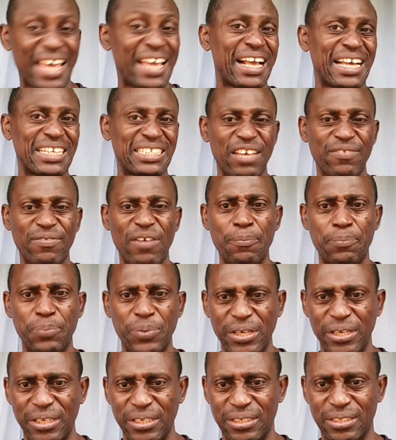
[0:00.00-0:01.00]
like cassava
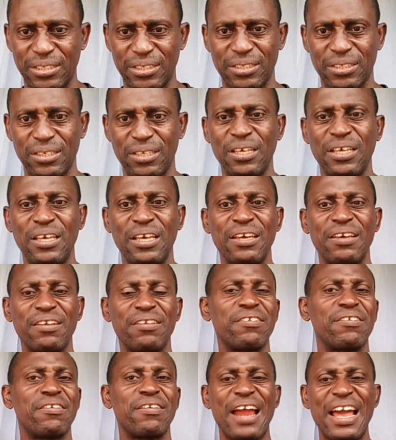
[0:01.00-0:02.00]
peas,
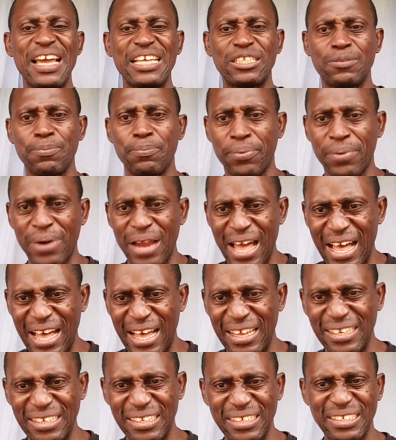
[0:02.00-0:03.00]
rice
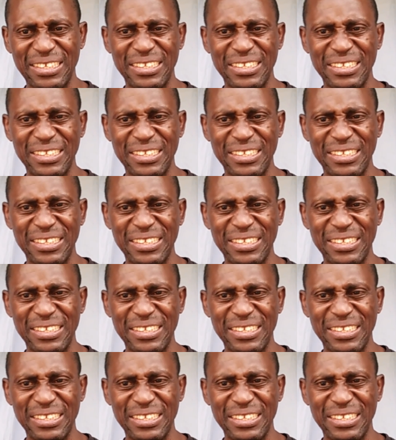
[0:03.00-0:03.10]
bran,